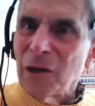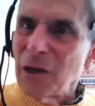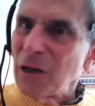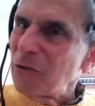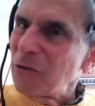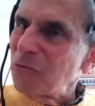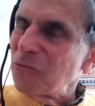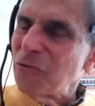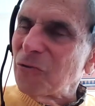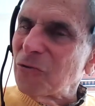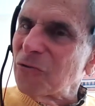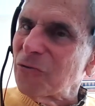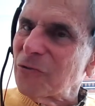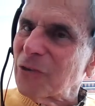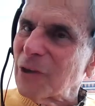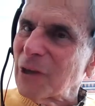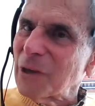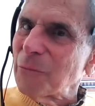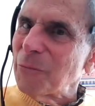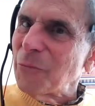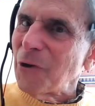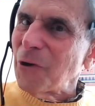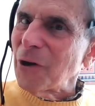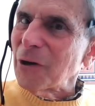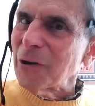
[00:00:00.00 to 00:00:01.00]
An
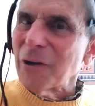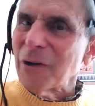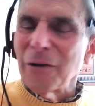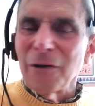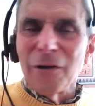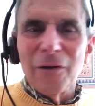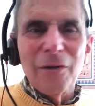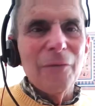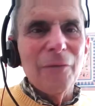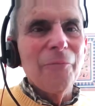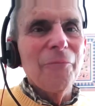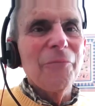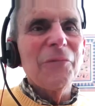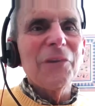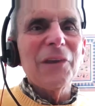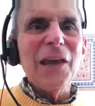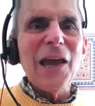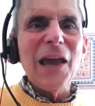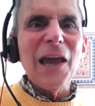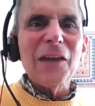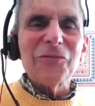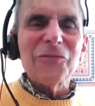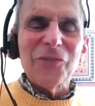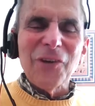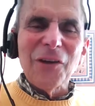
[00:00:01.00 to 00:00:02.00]
interesting book.
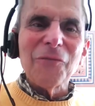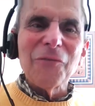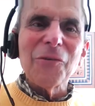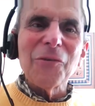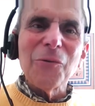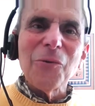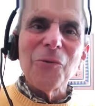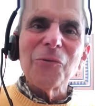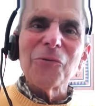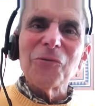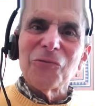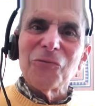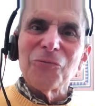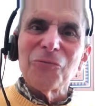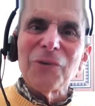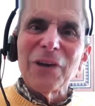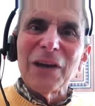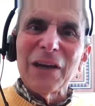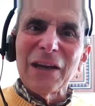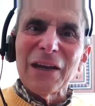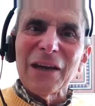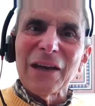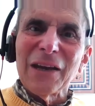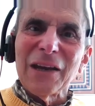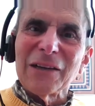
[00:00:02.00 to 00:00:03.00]
Yes, everyone was
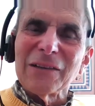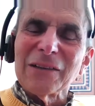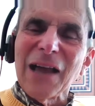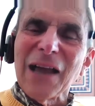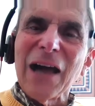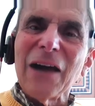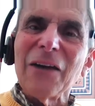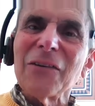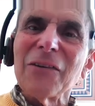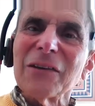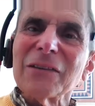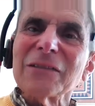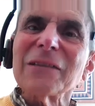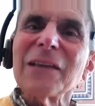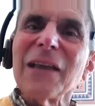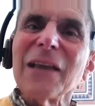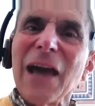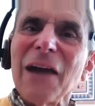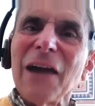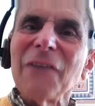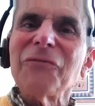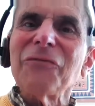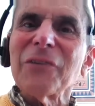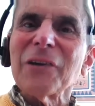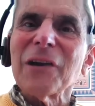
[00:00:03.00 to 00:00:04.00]
reading it aloud and
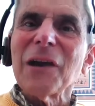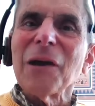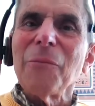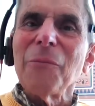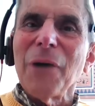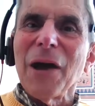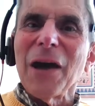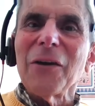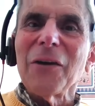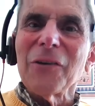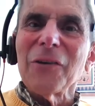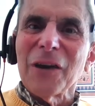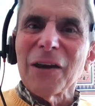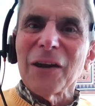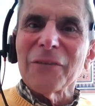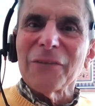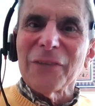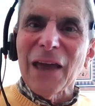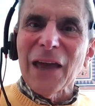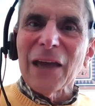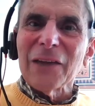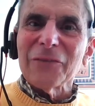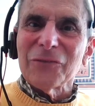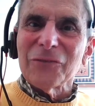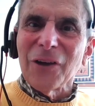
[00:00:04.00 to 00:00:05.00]
laughing about it at
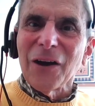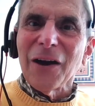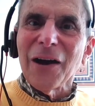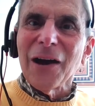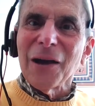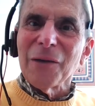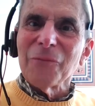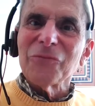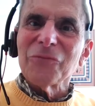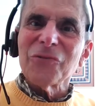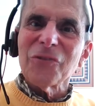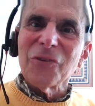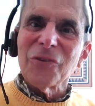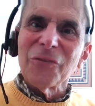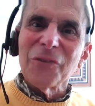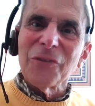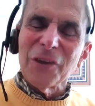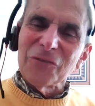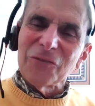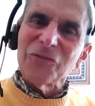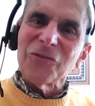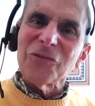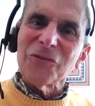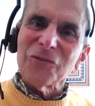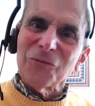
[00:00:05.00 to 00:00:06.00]
that time. So
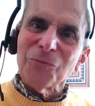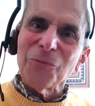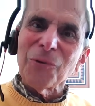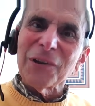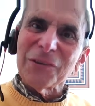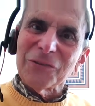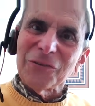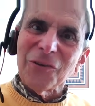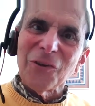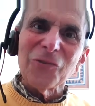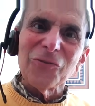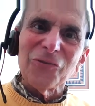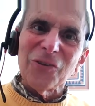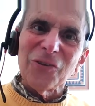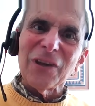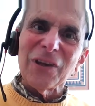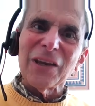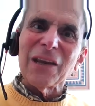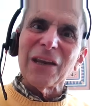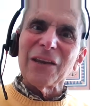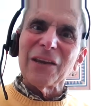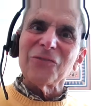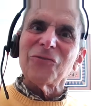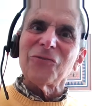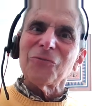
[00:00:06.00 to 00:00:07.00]
this is what those
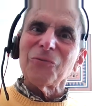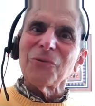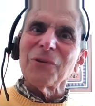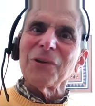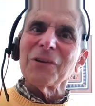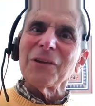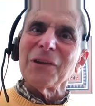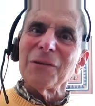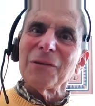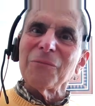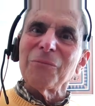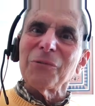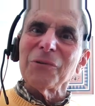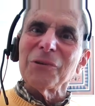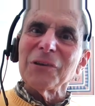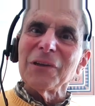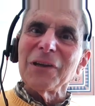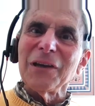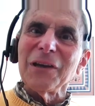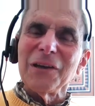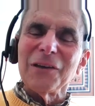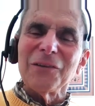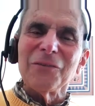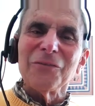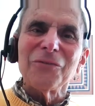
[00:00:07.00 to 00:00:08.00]
idiots really
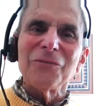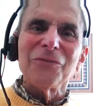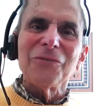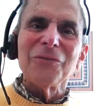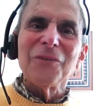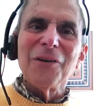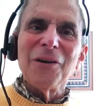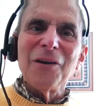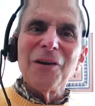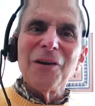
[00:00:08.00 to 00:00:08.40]
believe,